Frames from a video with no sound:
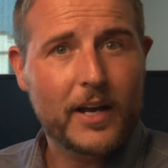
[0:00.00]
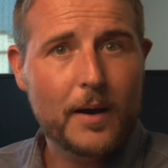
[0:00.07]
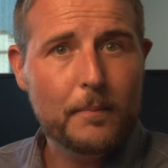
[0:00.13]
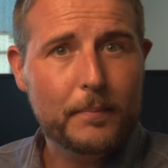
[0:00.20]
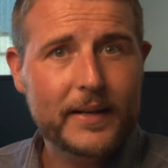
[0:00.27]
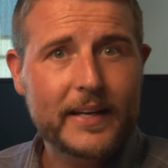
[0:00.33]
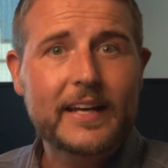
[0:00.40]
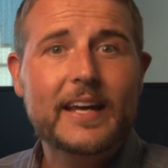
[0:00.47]

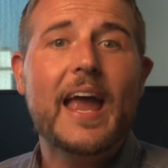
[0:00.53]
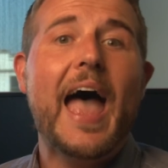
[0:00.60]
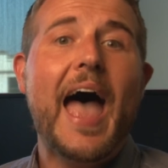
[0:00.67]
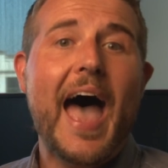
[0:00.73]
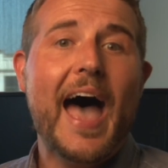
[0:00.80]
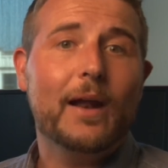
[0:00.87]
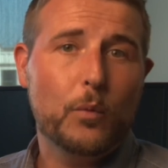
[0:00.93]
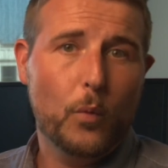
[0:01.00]
company
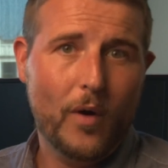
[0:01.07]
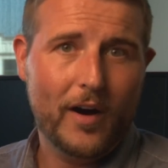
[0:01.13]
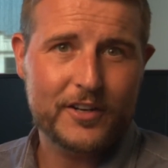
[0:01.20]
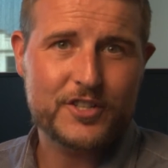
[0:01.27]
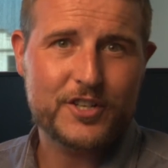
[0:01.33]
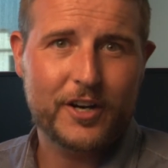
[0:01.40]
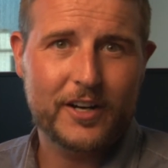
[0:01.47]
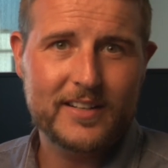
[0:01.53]
at
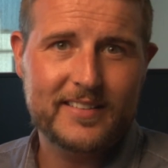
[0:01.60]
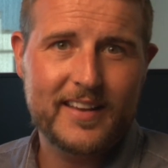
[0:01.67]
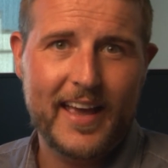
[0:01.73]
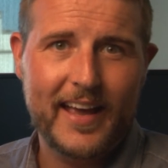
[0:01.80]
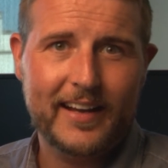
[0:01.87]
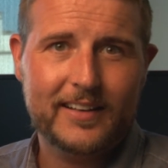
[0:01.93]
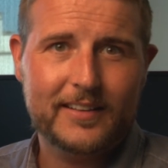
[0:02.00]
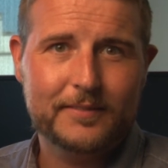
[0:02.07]
WatchGuard
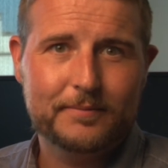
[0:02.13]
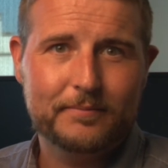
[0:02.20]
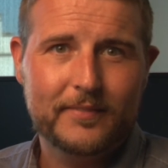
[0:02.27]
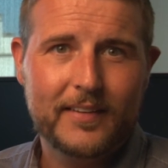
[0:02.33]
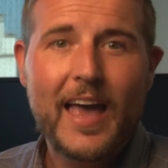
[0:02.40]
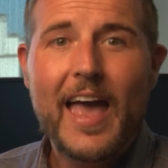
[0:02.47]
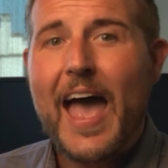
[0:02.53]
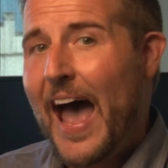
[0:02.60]
Tech.
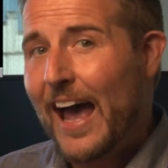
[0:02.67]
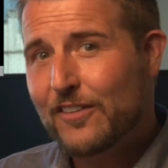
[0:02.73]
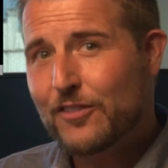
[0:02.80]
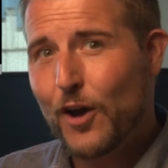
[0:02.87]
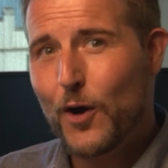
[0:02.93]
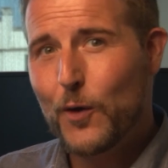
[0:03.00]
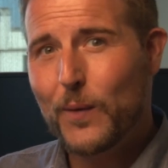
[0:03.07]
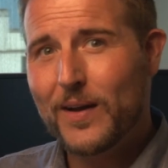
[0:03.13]
As
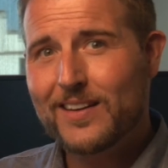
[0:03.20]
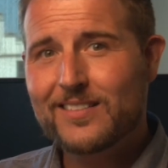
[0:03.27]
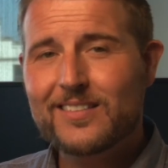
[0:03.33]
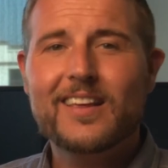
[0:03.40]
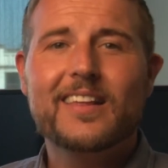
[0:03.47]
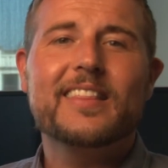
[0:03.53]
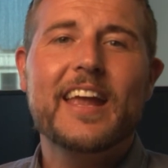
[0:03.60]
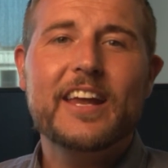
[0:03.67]

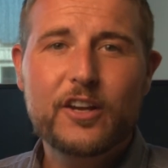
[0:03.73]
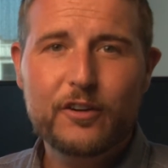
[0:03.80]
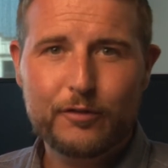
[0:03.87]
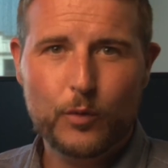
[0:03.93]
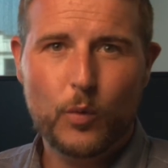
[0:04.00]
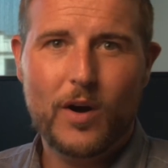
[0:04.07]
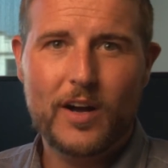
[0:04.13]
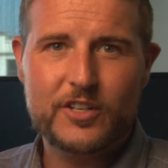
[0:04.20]
always, thank you
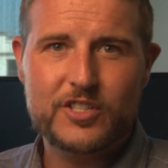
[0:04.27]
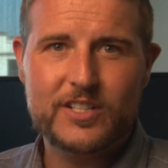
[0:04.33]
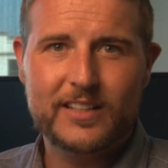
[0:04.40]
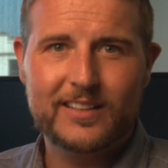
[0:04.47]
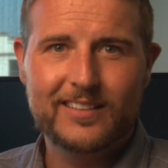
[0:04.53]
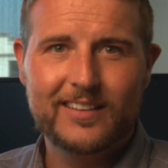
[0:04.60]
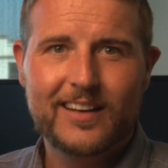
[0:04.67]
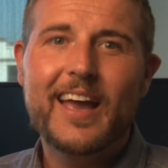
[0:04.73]
for
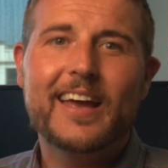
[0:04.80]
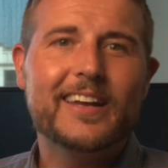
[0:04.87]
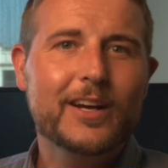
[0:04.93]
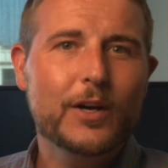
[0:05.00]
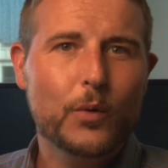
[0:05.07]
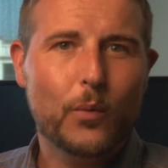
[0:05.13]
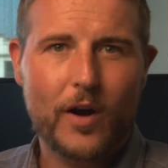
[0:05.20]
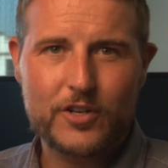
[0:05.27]
watching, and
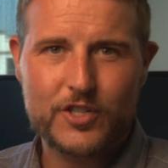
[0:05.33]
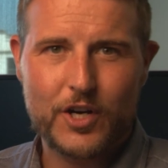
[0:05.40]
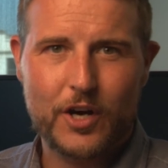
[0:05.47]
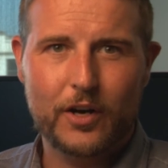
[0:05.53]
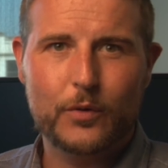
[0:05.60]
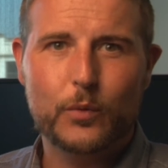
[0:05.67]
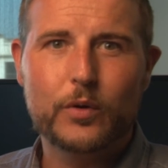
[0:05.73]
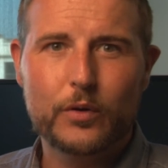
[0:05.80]
here at
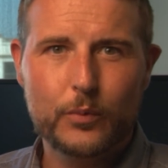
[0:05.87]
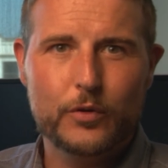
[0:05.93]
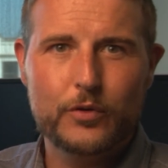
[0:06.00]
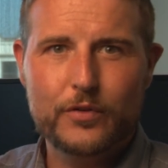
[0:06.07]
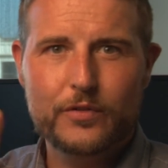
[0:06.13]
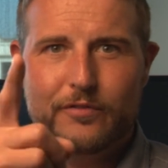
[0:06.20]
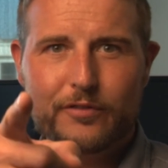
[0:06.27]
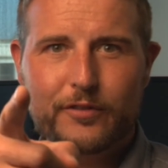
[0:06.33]
WatchGuard, we're
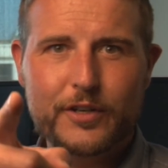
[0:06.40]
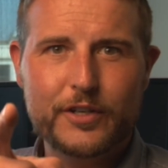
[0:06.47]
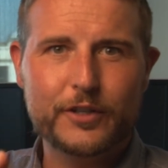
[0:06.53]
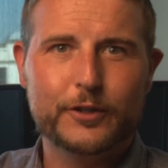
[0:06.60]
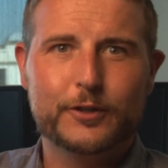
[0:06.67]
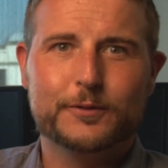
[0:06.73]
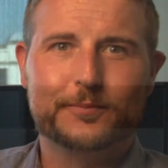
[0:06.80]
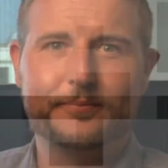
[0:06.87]
rooting for
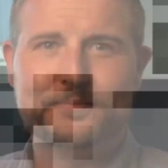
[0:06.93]
you.